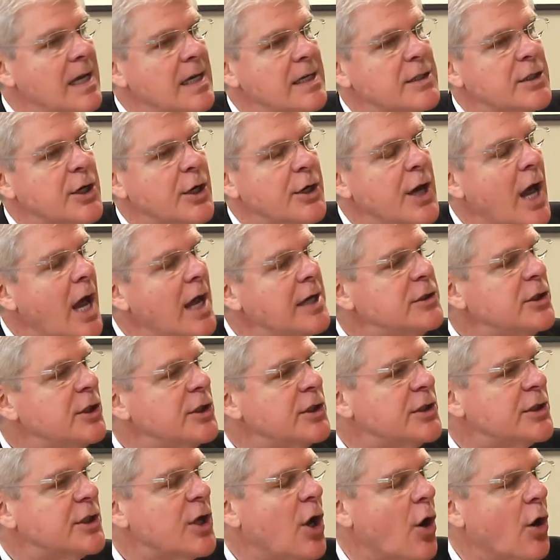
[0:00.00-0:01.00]
to not
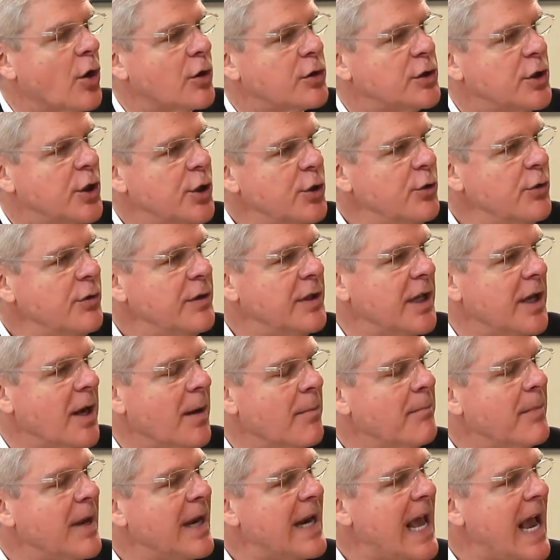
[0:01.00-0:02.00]
just talk to
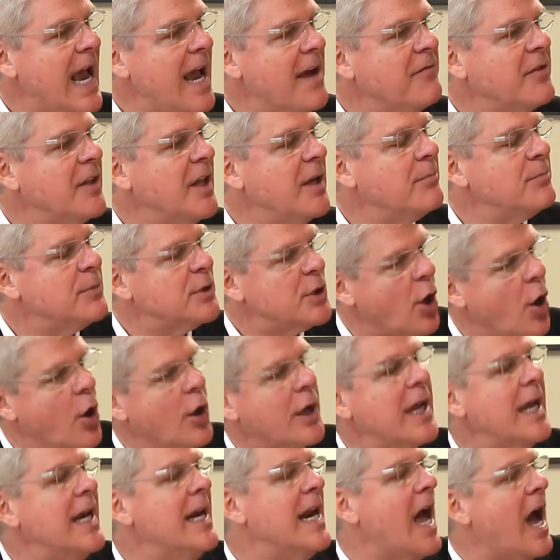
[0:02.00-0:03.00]
them, but have them
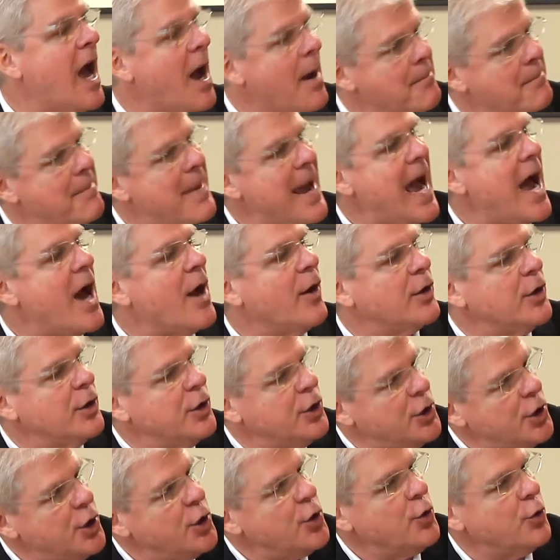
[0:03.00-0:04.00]
talking about
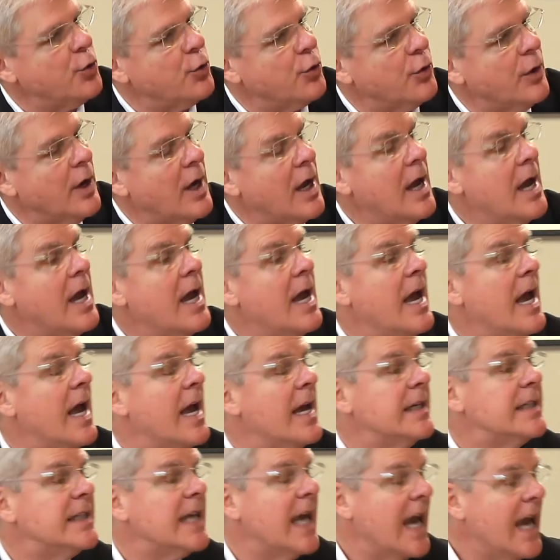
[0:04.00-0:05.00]
you.
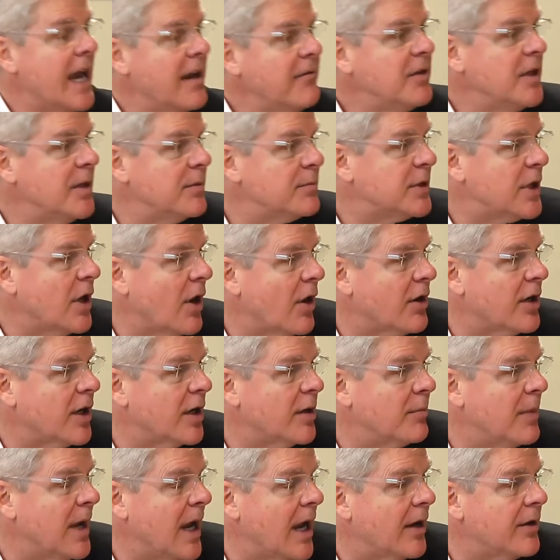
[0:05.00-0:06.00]
And to have them talking
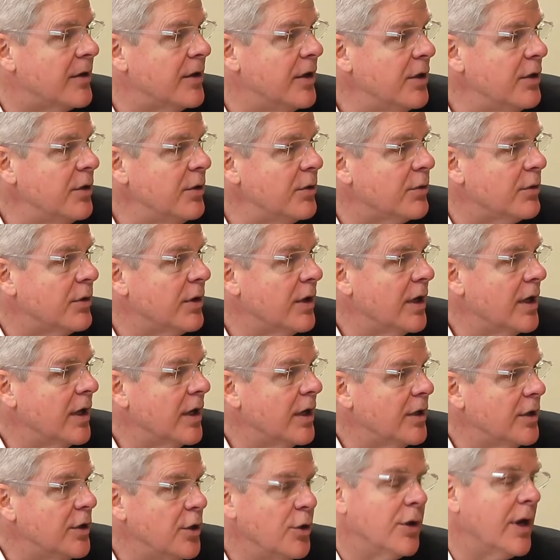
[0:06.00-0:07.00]
about you,
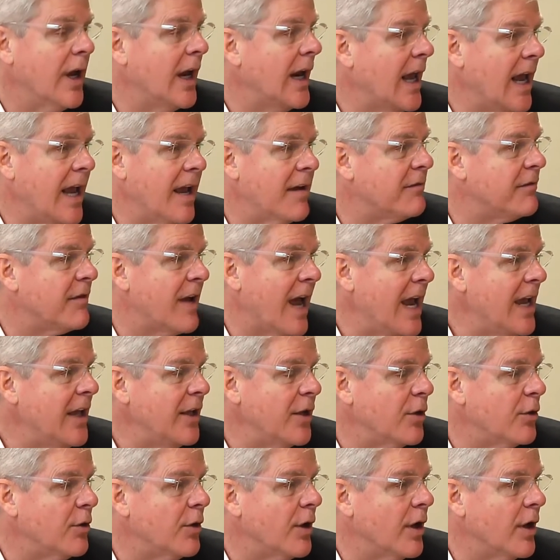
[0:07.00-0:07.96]
you got to have value.